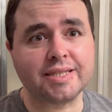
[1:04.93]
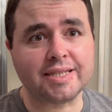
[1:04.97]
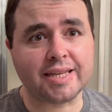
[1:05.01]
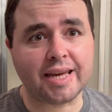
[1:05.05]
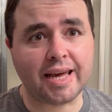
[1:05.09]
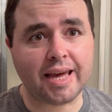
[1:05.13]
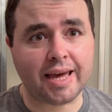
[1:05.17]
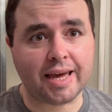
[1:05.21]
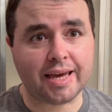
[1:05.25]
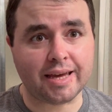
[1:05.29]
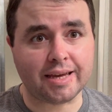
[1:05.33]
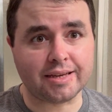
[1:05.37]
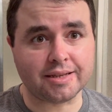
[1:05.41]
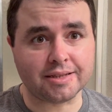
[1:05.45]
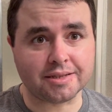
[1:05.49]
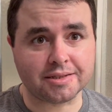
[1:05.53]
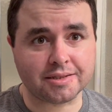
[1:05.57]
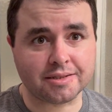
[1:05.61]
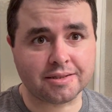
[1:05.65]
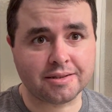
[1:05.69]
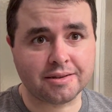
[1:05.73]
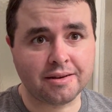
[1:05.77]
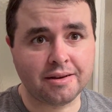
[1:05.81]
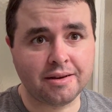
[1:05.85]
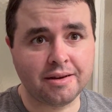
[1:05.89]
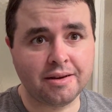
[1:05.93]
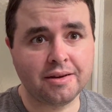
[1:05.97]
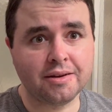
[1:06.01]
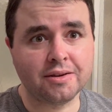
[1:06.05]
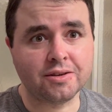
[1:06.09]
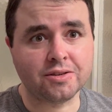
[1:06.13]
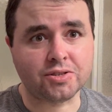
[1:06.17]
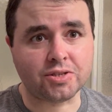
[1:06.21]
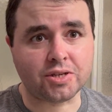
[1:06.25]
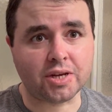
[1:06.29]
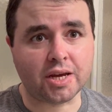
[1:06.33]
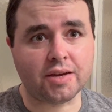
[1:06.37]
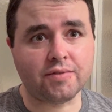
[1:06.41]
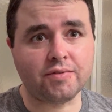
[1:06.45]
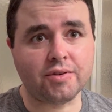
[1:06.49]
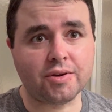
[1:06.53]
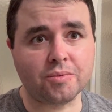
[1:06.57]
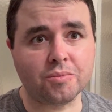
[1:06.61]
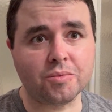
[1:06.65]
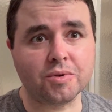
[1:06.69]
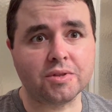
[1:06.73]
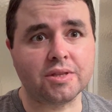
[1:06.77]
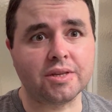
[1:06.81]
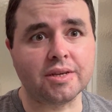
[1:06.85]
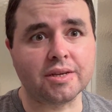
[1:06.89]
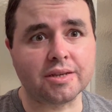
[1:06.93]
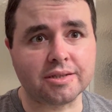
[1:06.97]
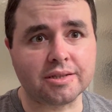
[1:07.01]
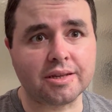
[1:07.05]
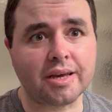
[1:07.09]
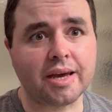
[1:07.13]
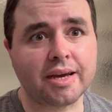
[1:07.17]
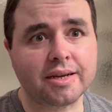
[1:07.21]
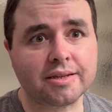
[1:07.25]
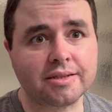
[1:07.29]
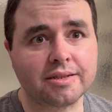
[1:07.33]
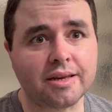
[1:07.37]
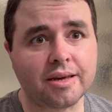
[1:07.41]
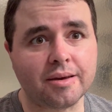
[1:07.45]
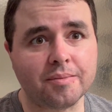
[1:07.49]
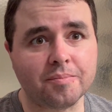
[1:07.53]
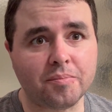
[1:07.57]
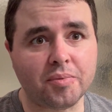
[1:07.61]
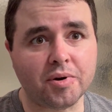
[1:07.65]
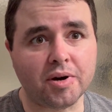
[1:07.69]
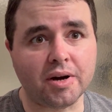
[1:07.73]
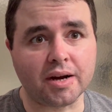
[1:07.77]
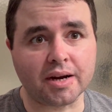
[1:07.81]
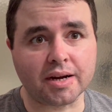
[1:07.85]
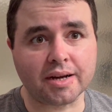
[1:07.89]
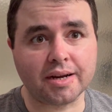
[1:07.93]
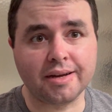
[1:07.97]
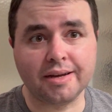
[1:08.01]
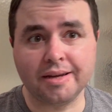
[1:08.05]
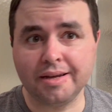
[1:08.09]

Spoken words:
days shaving with the exact same puck.